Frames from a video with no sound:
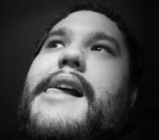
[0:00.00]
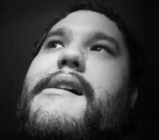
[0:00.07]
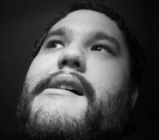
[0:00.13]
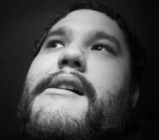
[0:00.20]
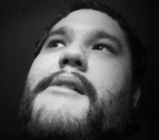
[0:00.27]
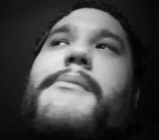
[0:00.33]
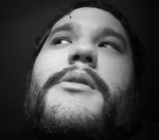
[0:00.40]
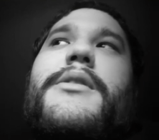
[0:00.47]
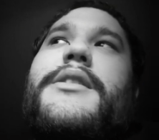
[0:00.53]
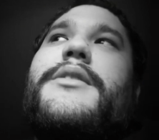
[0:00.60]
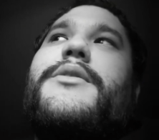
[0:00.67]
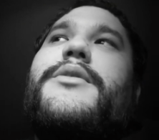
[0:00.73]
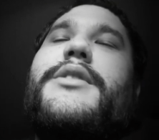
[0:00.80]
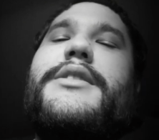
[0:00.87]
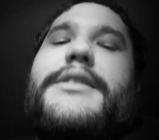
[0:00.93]
I'm only
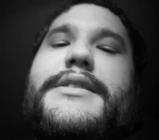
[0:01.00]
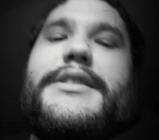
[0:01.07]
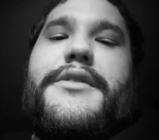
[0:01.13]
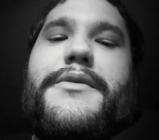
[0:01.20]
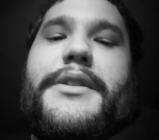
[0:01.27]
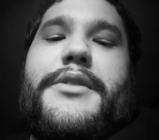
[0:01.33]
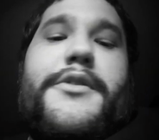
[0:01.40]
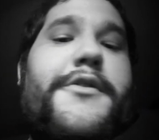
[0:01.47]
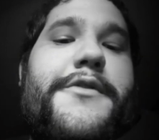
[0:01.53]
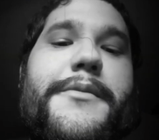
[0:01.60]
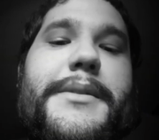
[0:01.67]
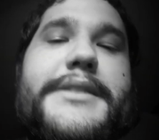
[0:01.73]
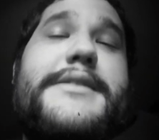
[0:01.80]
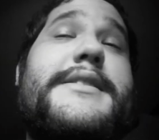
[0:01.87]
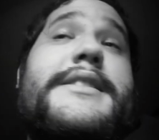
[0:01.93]
doing the stuff I do for
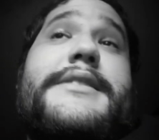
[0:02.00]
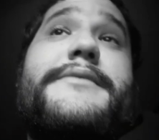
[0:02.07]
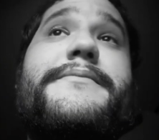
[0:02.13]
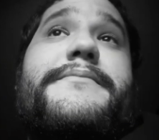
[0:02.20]
my son.